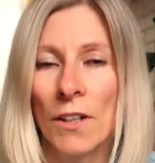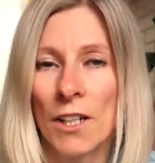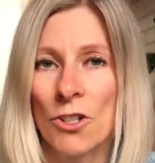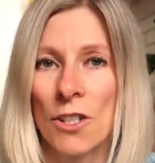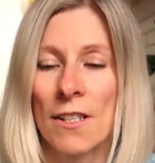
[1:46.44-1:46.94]

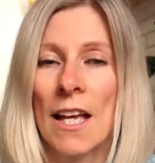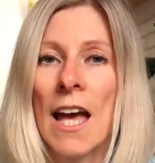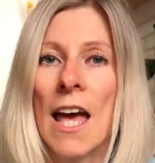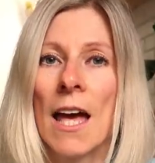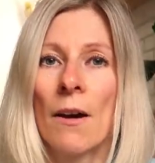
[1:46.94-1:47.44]
is just
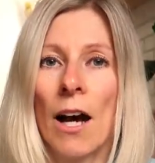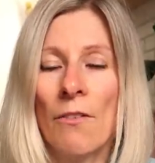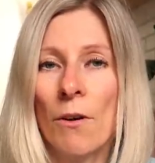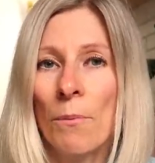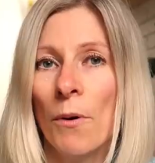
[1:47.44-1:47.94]

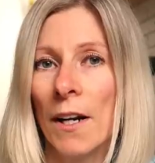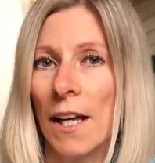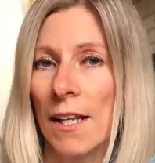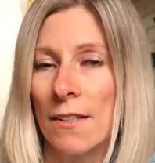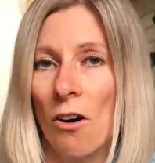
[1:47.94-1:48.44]

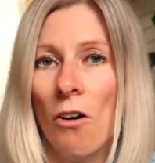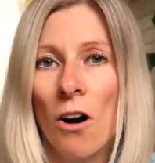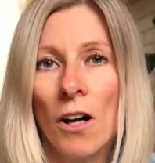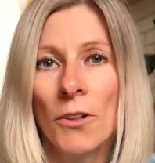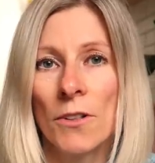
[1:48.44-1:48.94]
evaporates
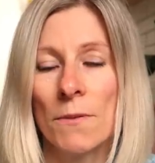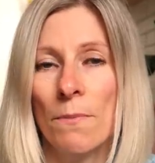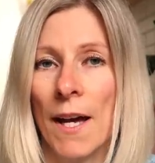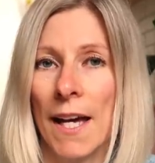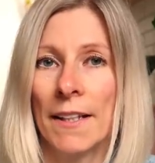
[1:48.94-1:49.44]
all those
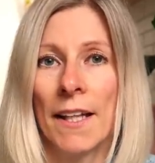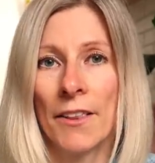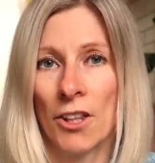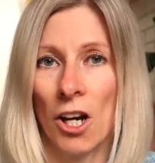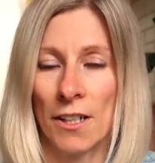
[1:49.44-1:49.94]
bad
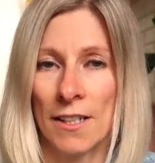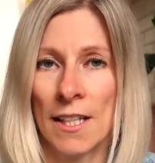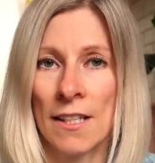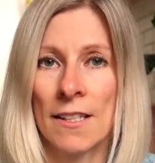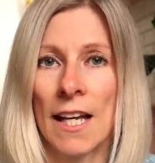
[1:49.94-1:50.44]

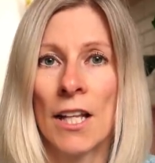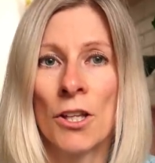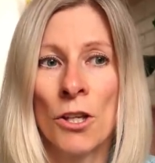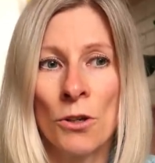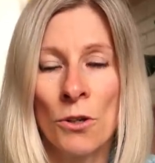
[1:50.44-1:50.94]
toxins
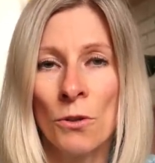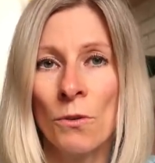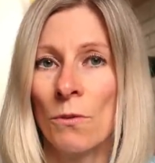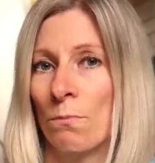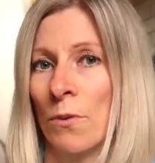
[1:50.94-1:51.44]
and
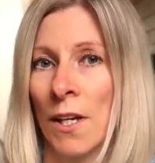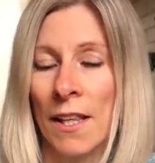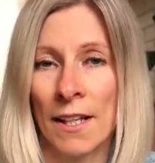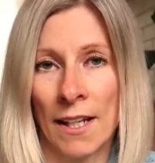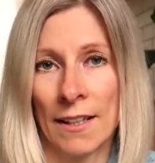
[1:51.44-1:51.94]
you
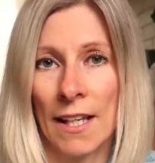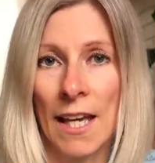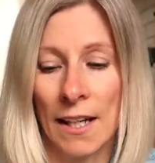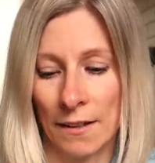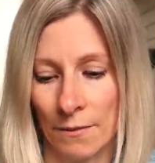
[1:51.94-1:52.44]
breathing it
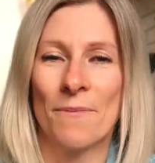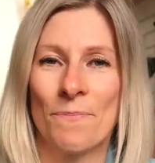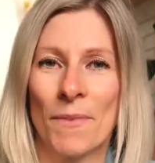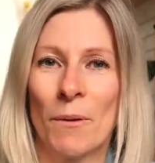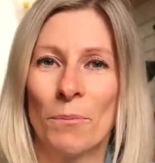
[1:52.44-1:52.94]
in.
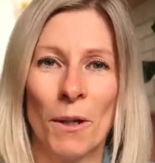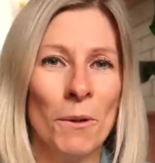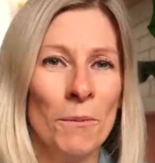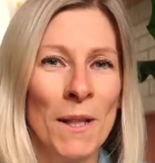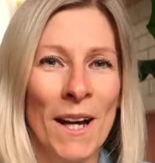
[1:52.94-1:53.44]

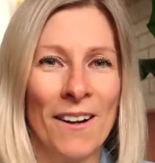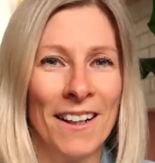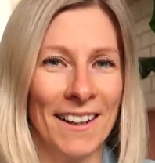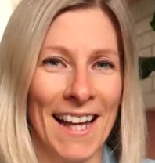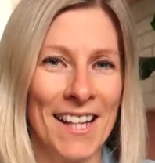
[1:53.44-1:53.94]
Probably a
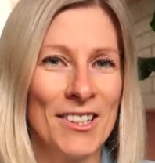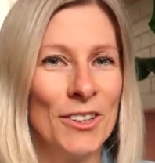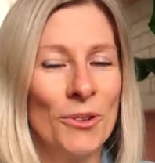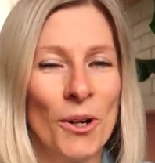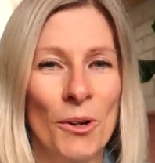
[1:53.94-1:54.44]
glass
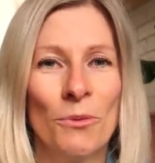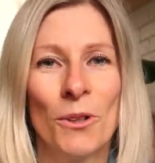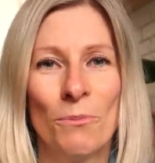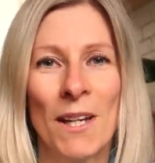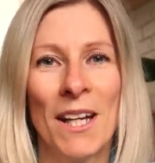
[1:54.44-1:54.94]
door
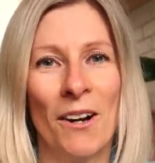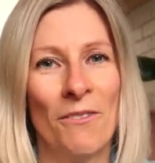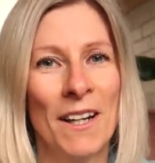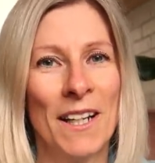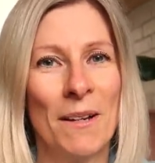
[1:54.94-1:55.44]
would be a
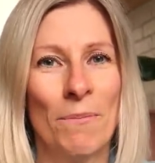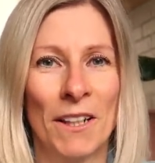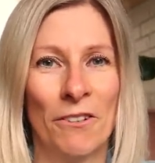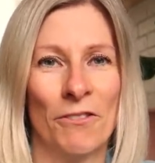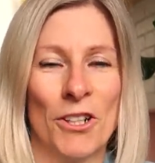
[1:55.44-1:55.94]
very
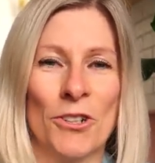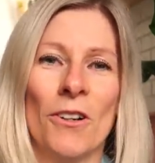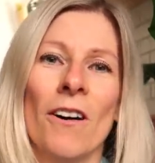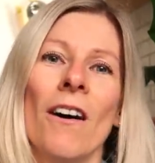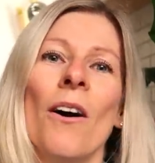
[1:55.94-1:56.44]

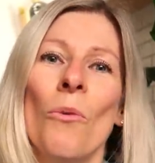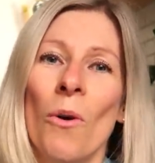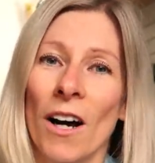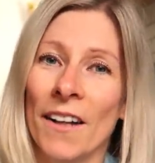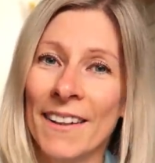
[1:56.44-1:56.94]
beneficial
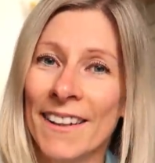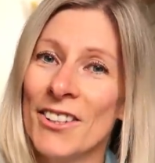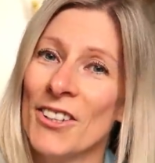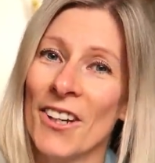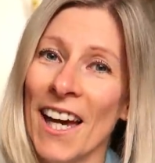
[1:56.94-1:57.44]
one
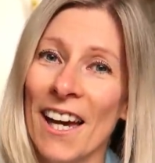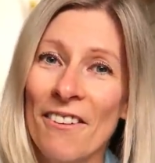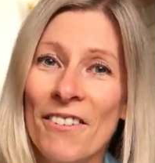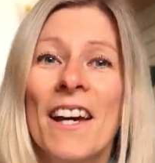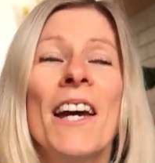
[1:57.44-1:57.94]
to
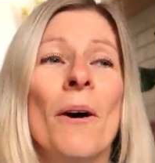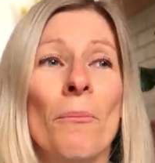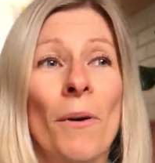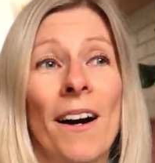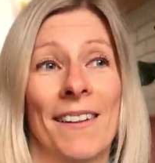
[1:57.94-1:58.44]
have,
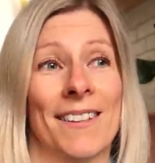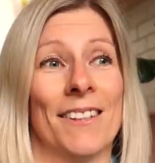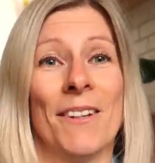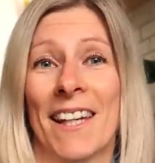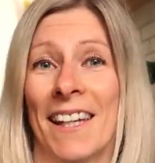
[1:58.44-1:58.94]
but
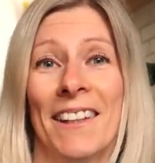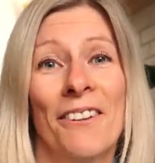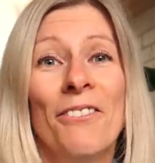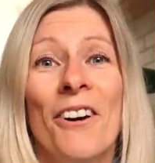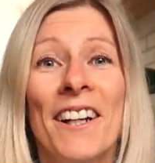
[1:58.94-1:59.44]
we can't
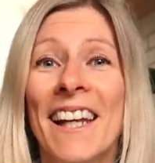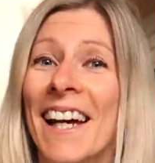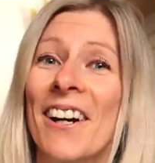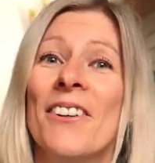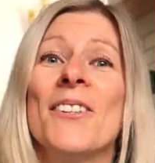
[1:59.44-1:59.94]
afford
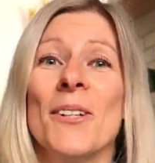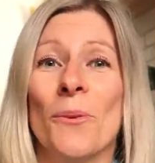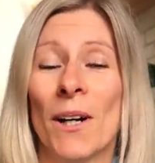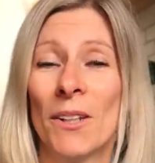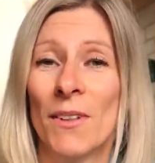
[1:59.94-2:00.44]
now.
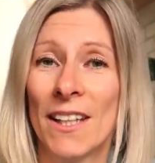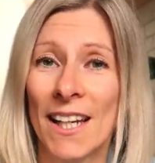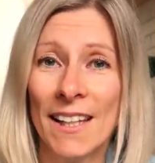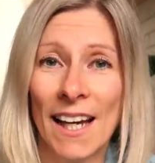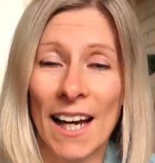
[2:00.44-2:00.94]
So what we
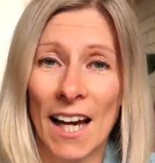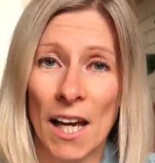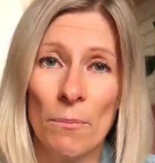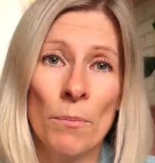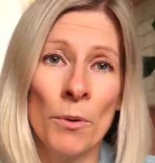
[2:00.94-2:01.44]
did, I